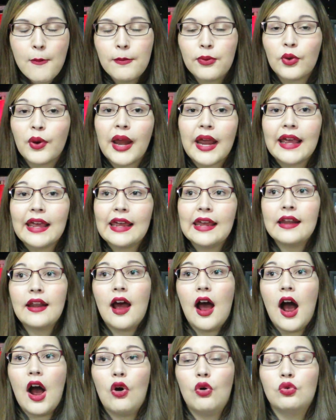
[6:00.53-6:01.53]
breaking
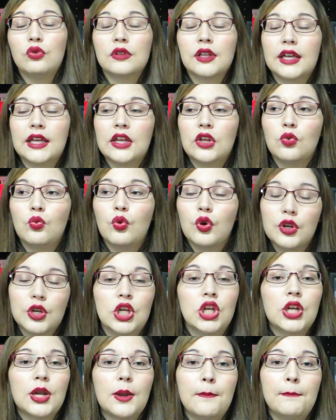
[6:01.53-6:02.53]
out like you
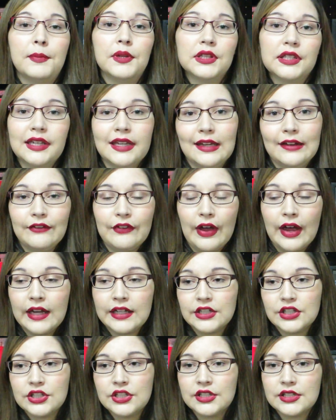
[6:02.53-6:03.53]
wouldn't believe.
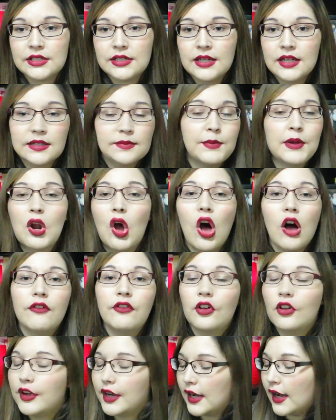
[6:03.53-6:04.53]
It's been
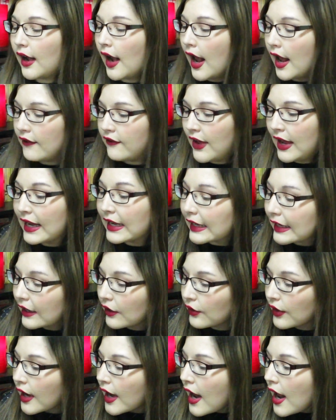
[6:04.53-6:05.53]
awful, and I've hated
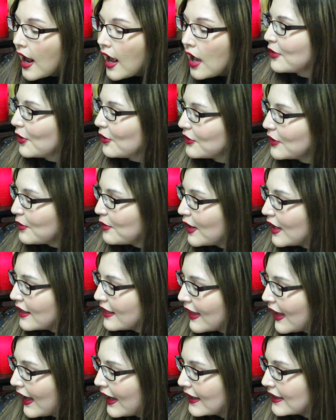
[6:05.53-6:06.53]
it. The only way
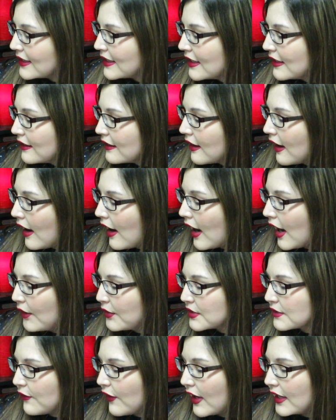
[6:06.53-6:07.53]
that I
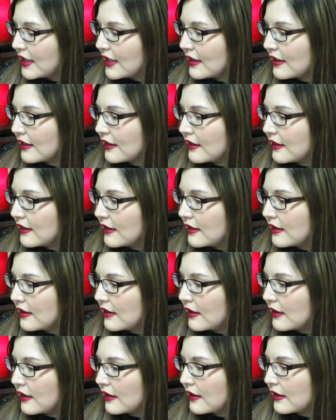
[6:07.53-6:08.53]
was finding
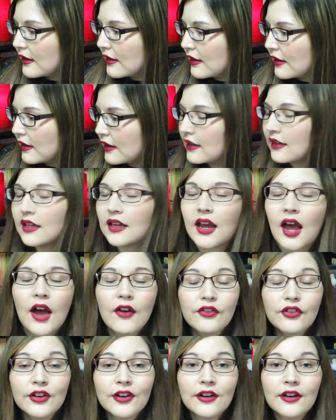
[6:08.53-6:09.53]
to
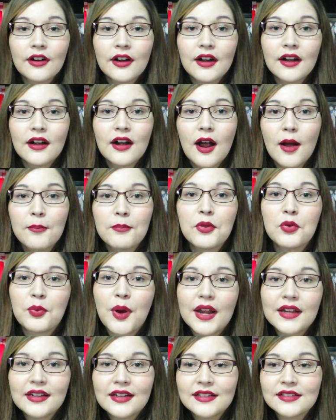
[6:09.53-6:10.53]
cover up the
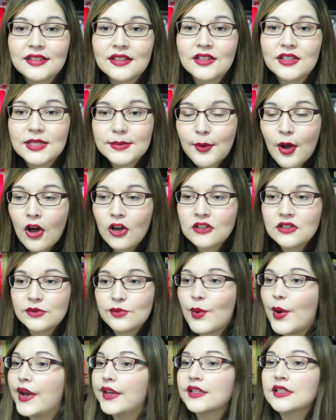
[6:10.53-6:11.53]
redness and the
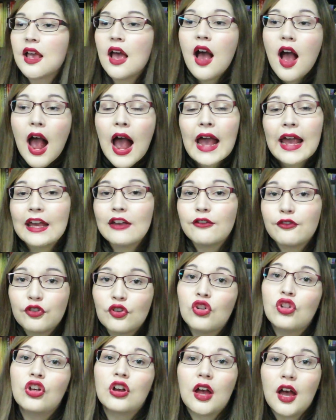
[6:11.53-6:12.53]
spots was a
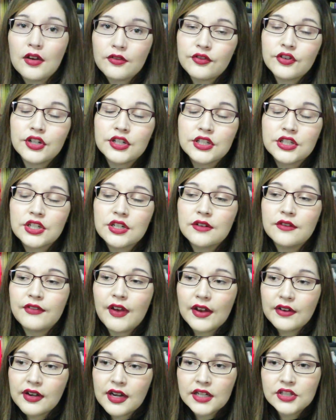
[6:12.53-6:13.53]
full coverage
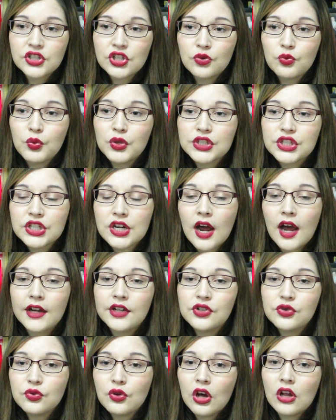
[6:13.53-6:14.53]
foundation, which
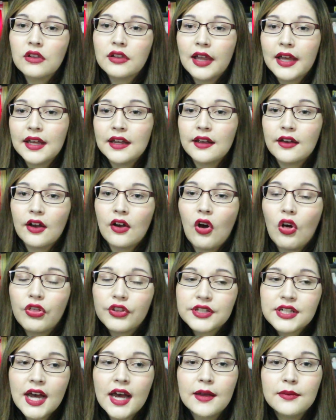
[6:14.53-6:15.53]
I do not like all
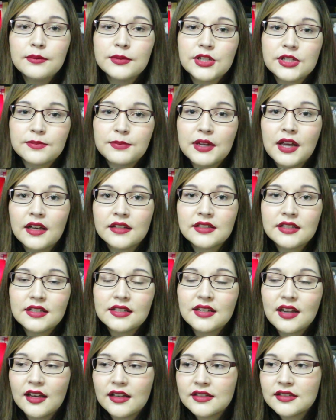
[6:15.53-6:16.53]
the time, just because
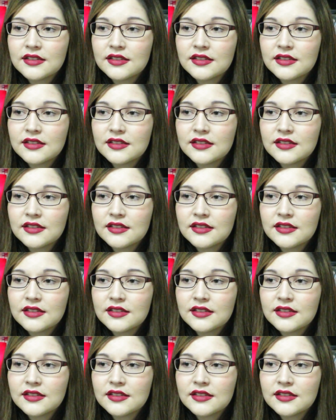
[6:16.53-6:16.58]
it